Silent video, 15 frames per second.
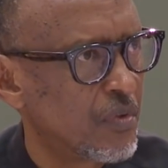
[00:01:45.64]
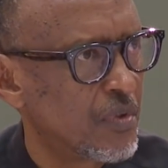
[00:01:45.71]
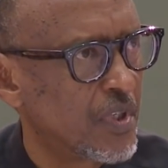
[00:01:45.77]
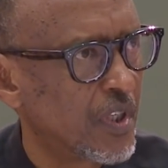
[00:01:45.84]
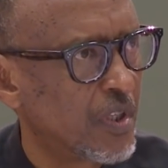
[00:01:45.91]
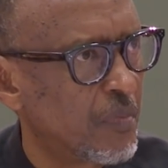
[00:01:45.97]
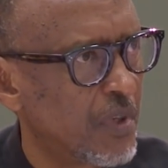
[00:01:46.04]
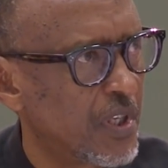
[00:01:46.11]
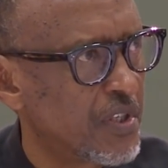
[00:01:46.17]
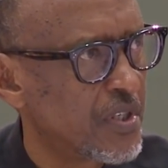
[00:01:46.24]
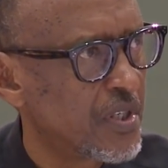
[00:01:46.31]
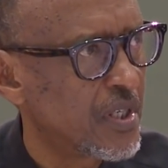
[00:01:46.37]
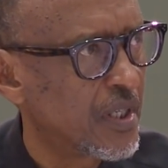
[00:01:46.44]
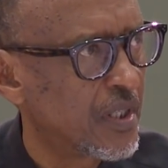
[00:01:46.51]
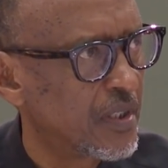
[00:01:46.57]
take place
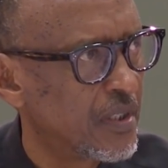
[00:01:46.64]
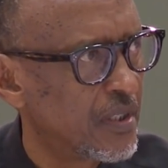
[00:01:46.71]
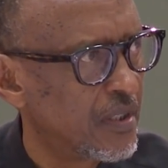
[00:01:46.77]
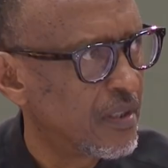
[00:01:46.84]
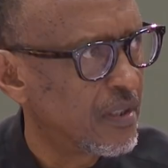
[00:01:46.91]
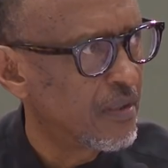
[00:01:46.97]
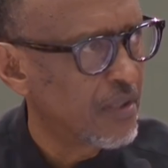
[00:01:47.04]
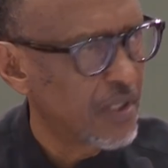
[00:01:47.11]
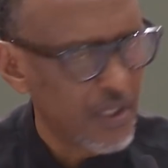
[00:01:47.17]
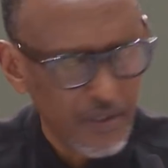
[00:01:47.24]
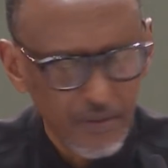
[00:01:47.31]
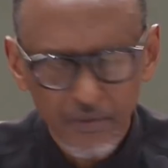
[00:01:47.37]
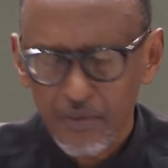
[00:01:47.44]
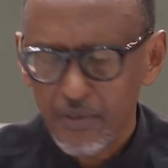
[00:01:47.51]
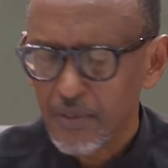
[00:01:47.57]
here in our
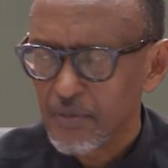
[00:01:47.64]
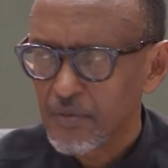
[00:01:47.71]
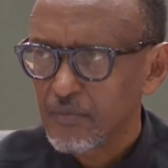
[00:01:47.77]
country.